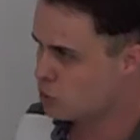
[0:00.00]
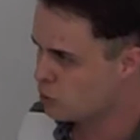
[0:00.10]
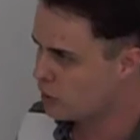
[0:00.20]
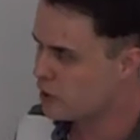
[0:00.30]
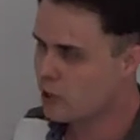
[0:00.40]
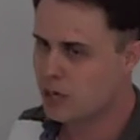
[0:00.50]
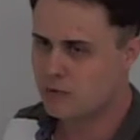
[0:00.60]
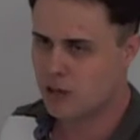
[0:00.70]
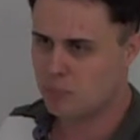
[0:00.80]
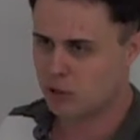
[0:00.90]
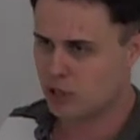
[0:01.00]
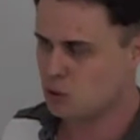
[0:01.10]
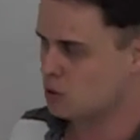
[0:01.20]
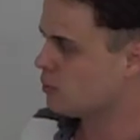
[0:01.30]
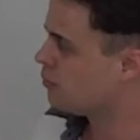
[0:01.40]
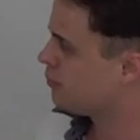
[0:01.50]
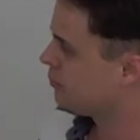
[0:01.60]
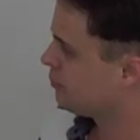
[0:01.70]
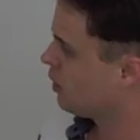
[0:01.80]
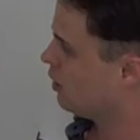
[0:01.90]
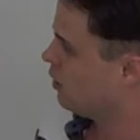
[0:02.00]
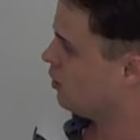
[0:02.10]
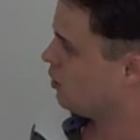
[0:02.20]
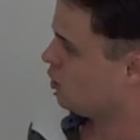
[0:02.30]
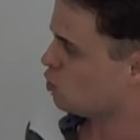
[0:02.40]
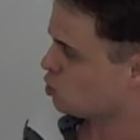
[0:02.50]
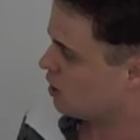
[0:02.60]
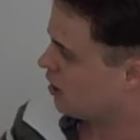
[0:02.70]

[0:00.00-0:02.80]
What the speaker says: if you're doing any kind of application, you should